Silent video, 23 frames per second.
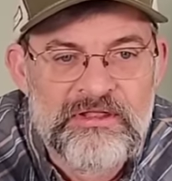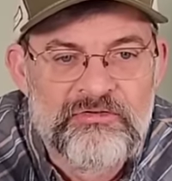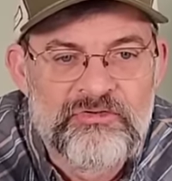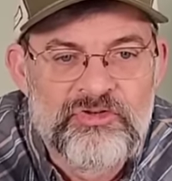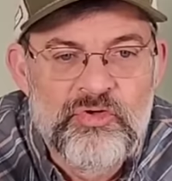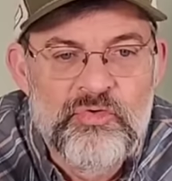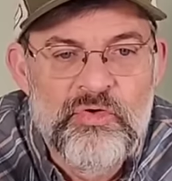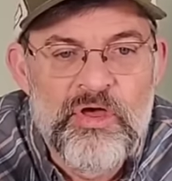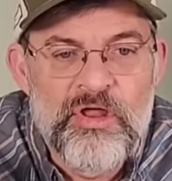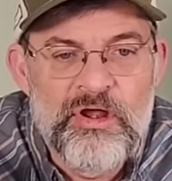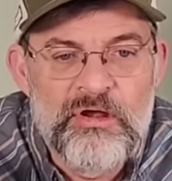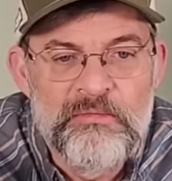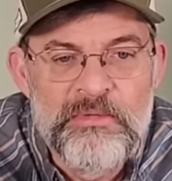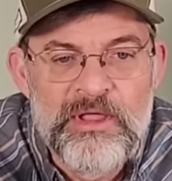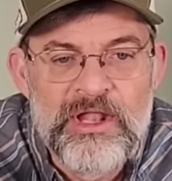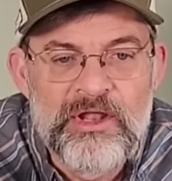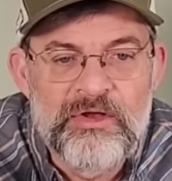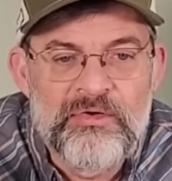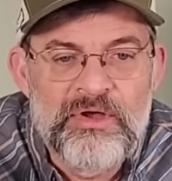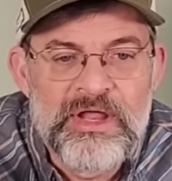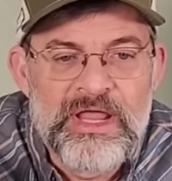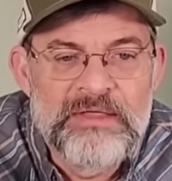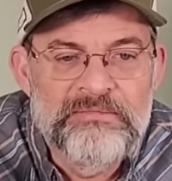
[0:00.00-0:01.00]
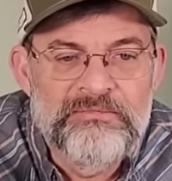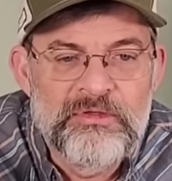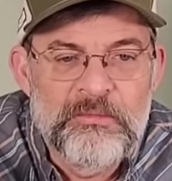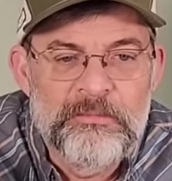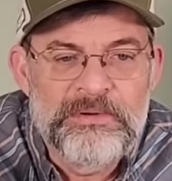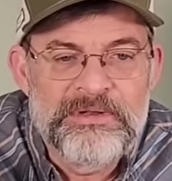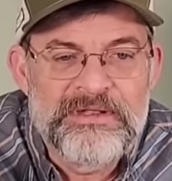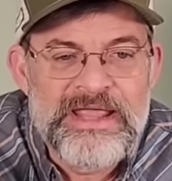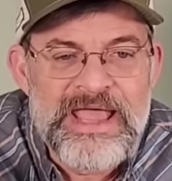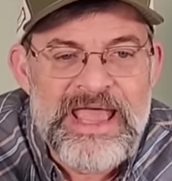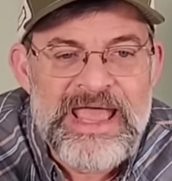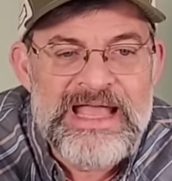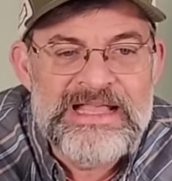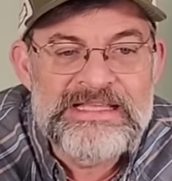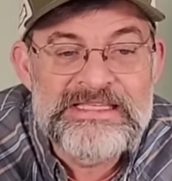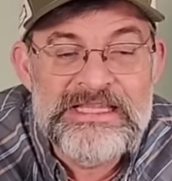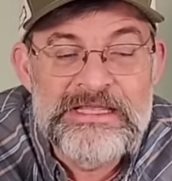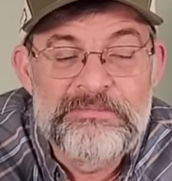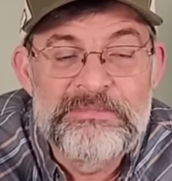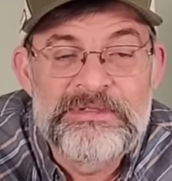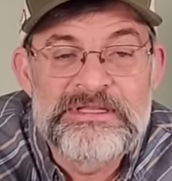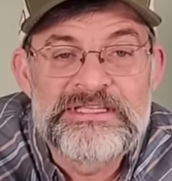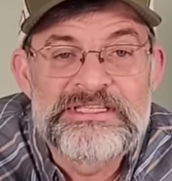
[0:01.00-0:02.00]
200 milligrams of
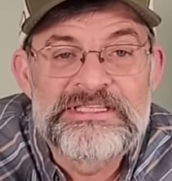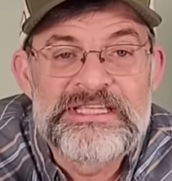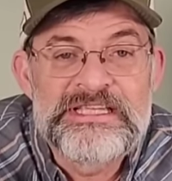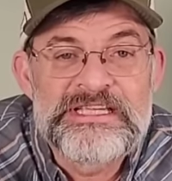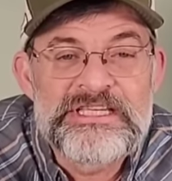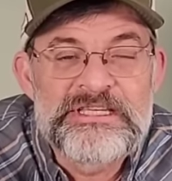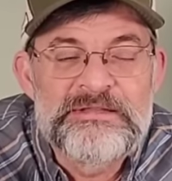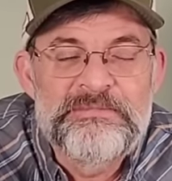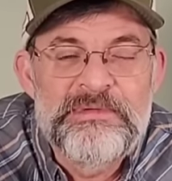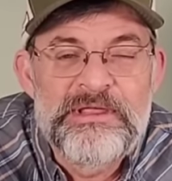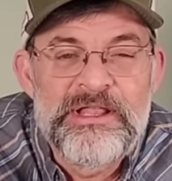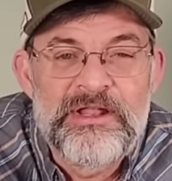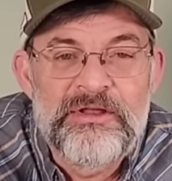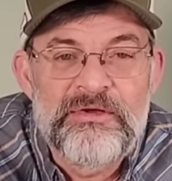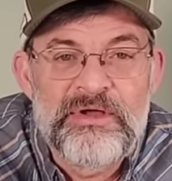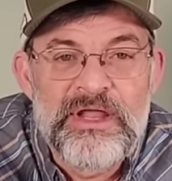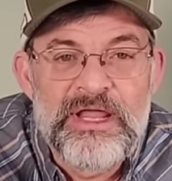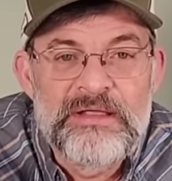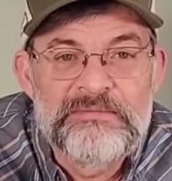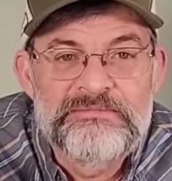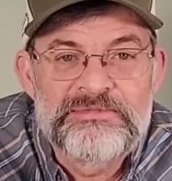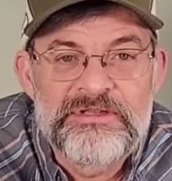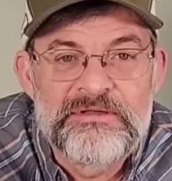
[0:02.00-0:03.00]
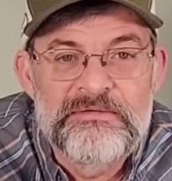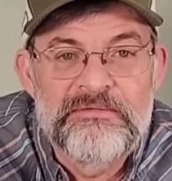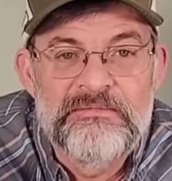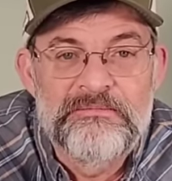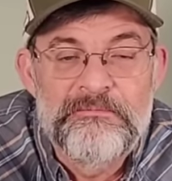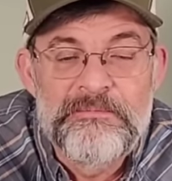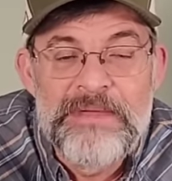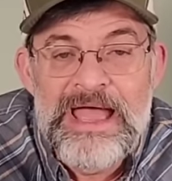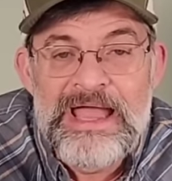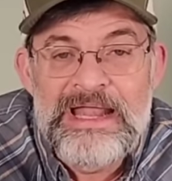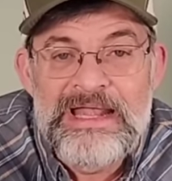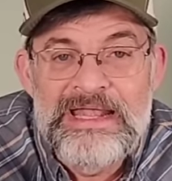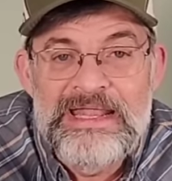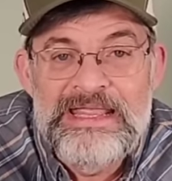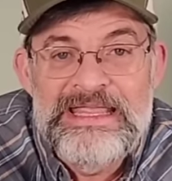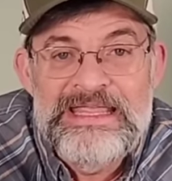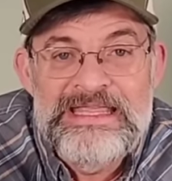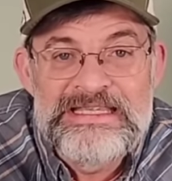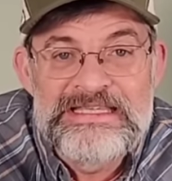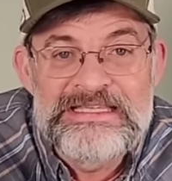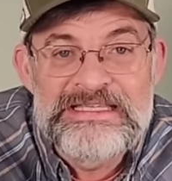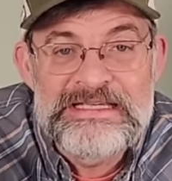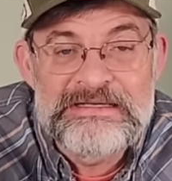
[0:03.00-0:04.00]
potassium and 60 milligrams of
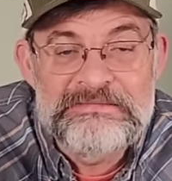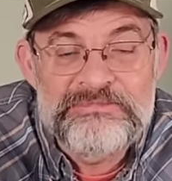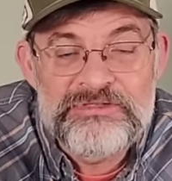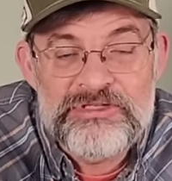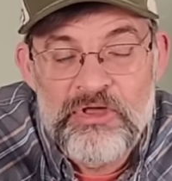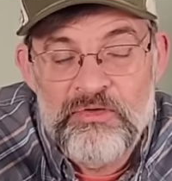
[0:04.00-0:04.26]
magnesium.